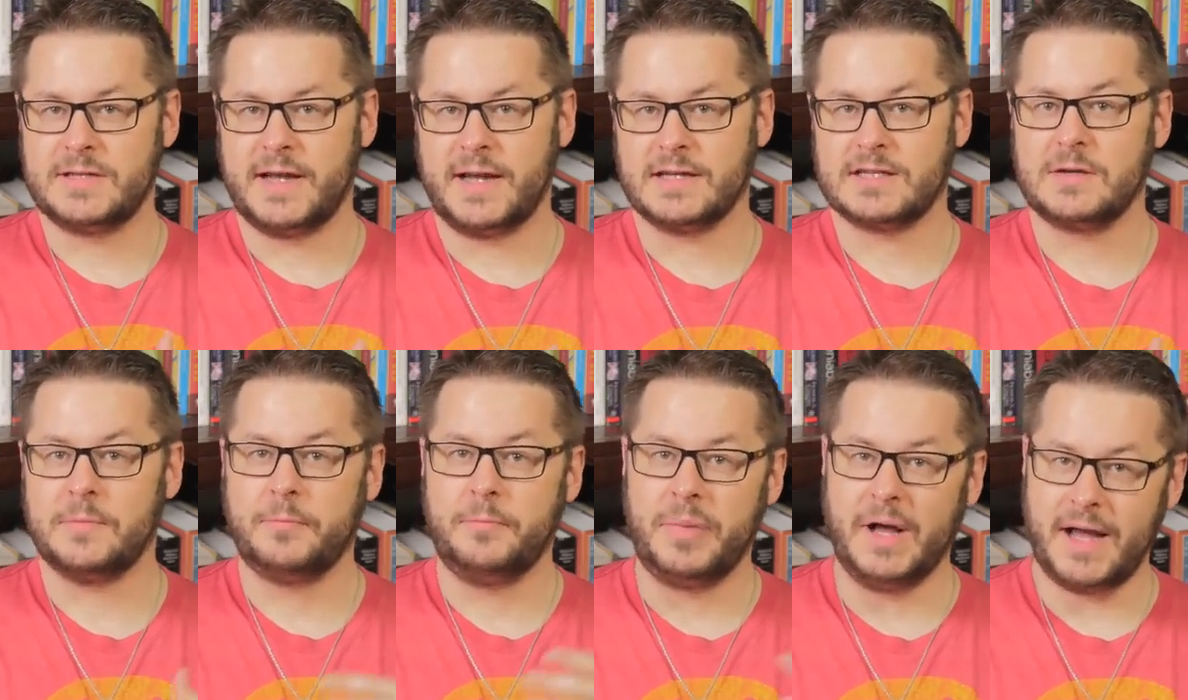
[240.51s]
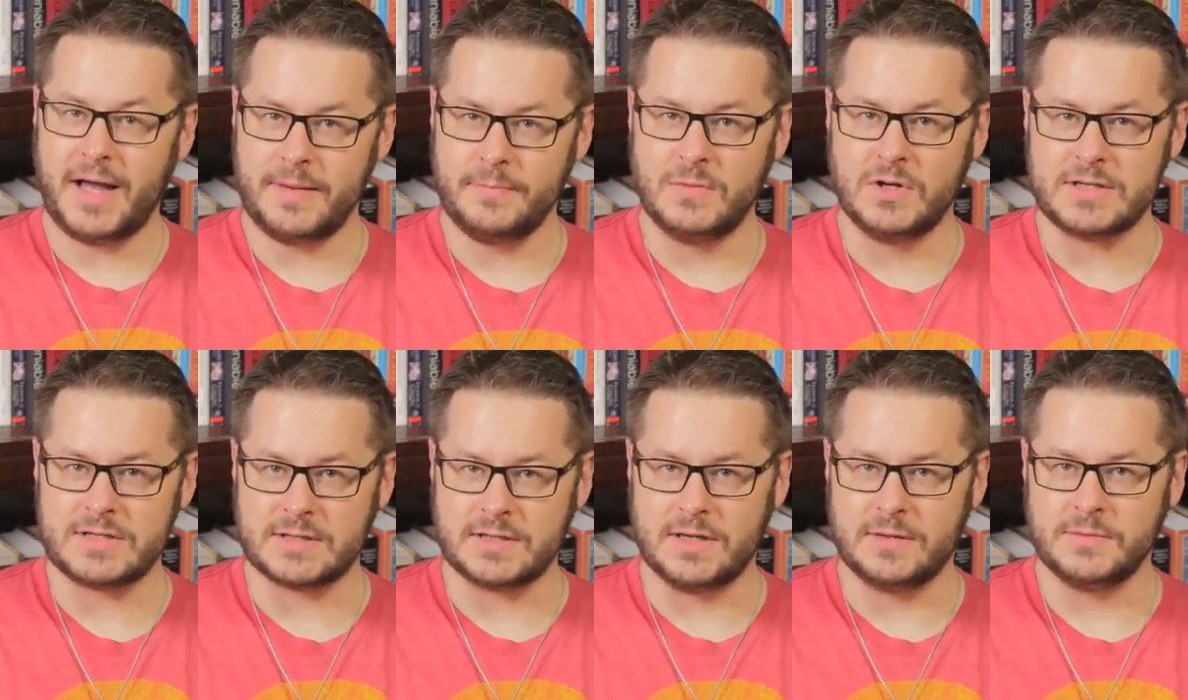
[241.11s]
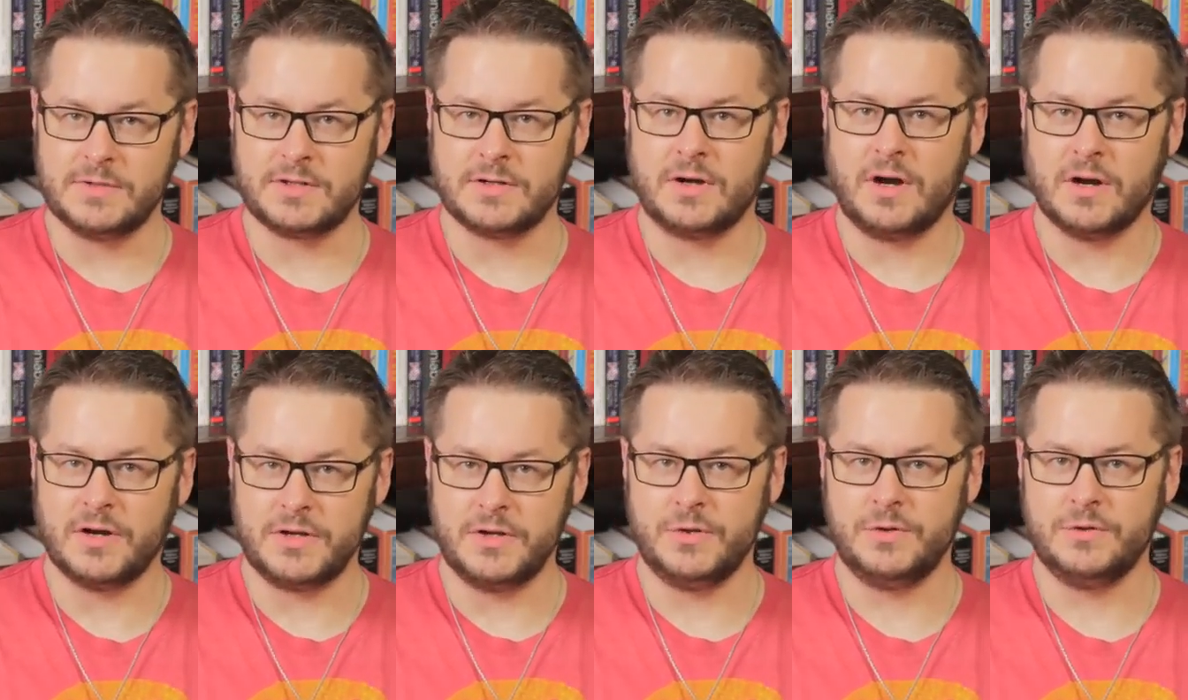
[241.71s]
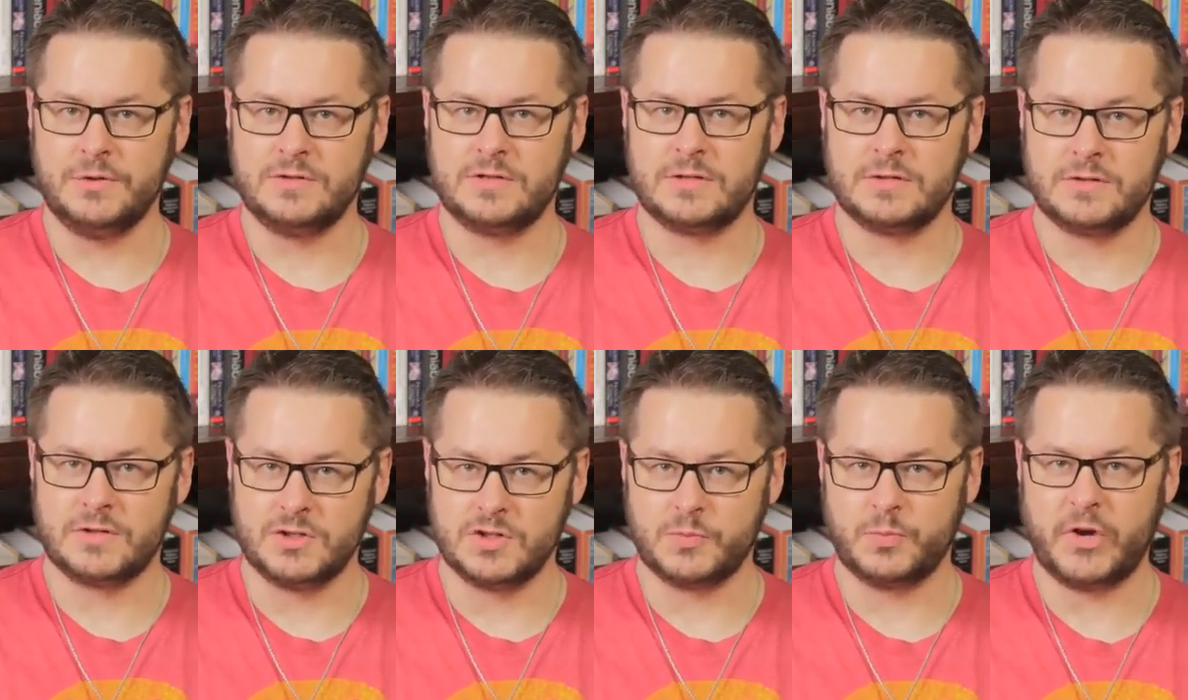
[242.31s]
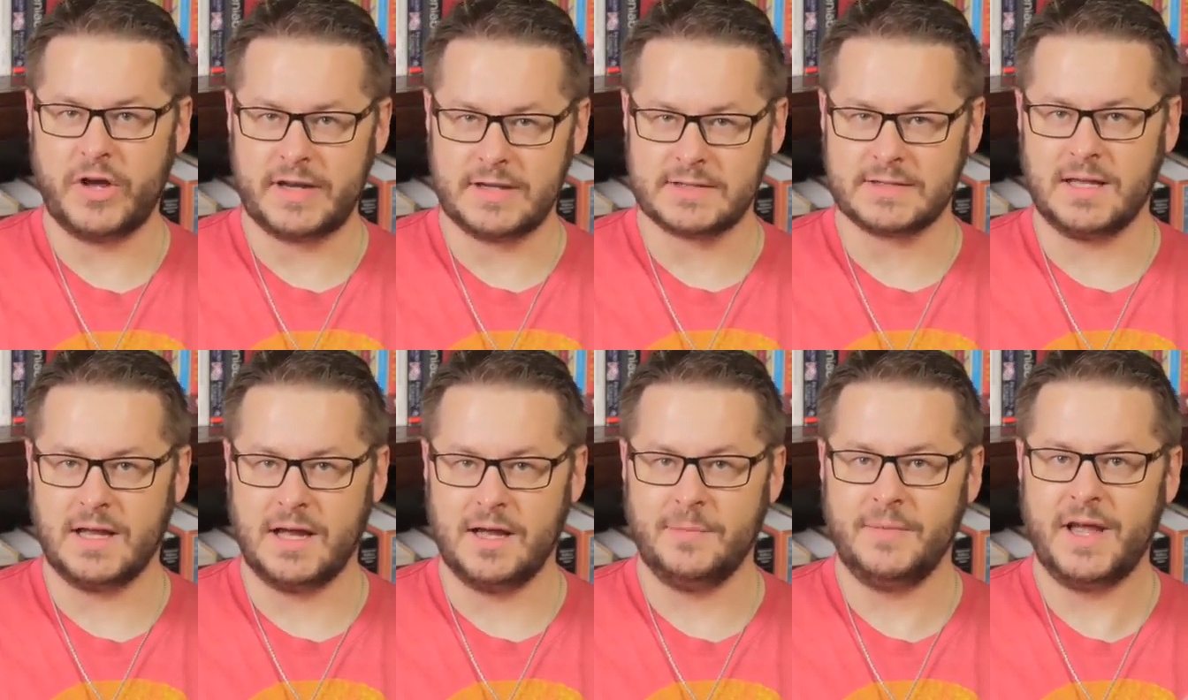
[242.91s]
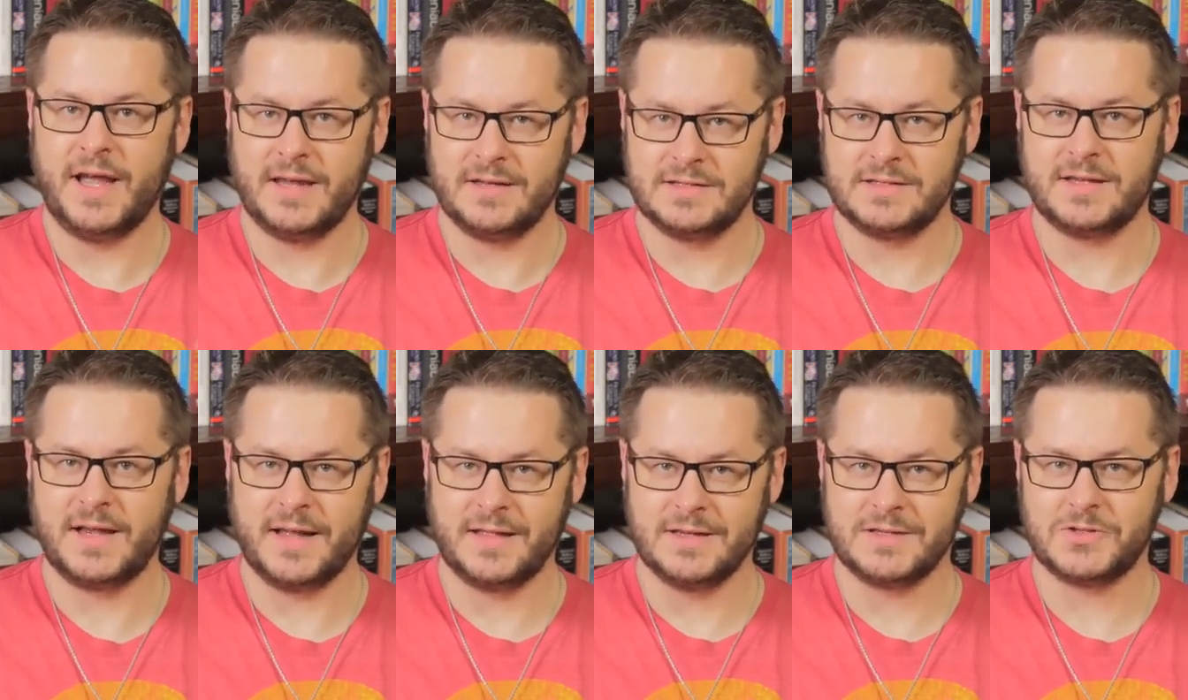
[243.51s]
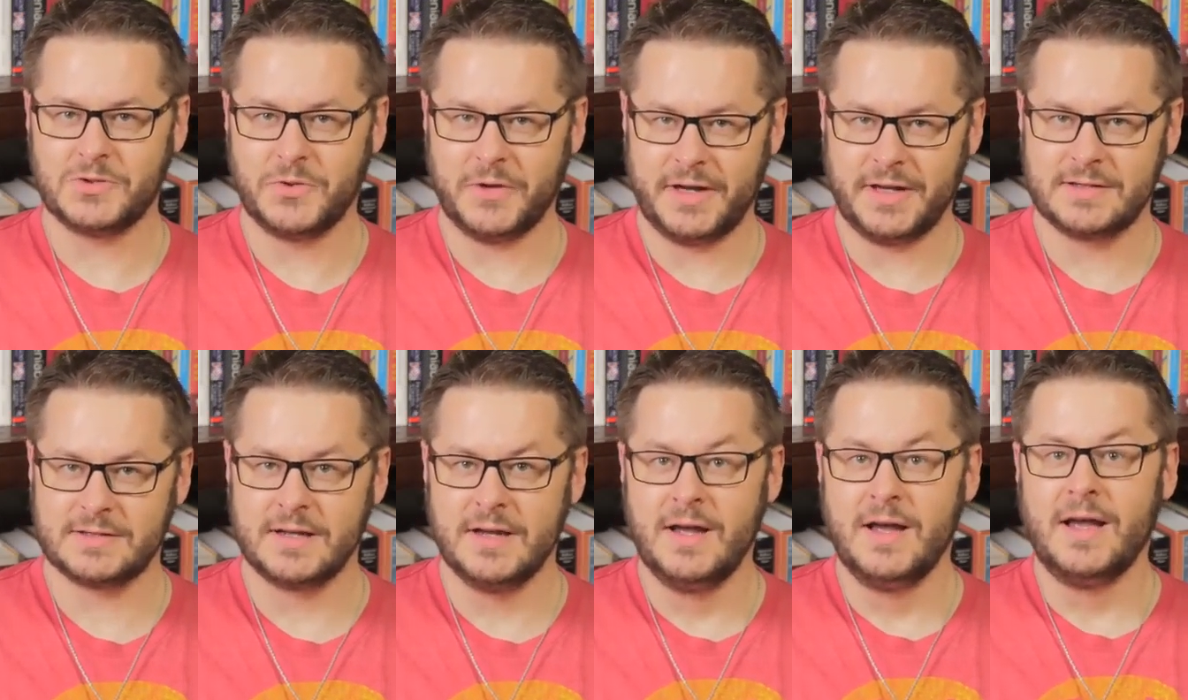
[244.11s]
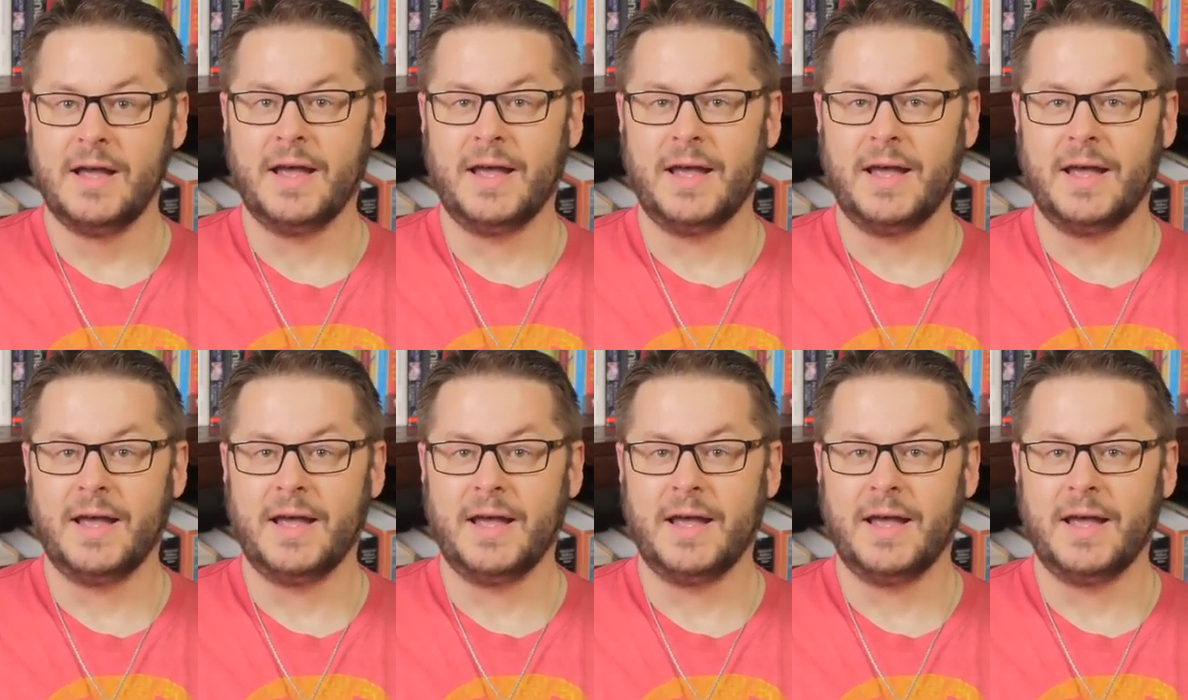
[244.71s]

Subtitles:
attacks by Muslims are used to spread Islam and silence critics,